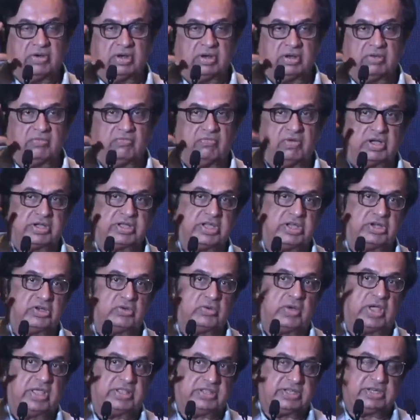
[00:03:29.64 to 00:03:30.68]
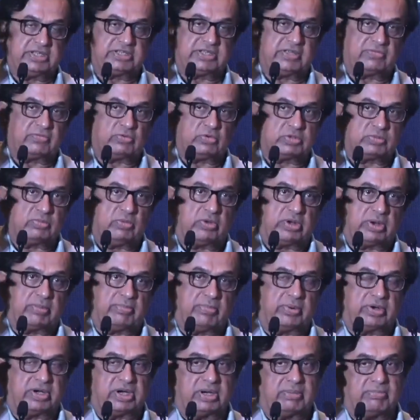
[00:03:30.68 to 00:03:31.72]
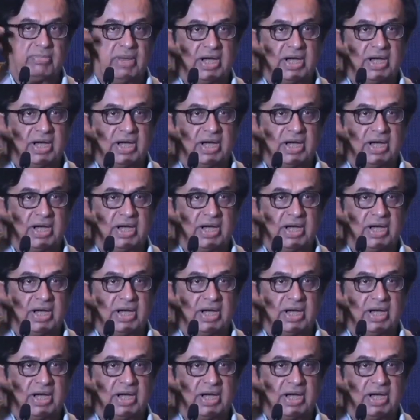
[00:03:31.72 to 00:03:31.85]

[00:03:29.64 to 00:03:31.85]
working together is of course more important,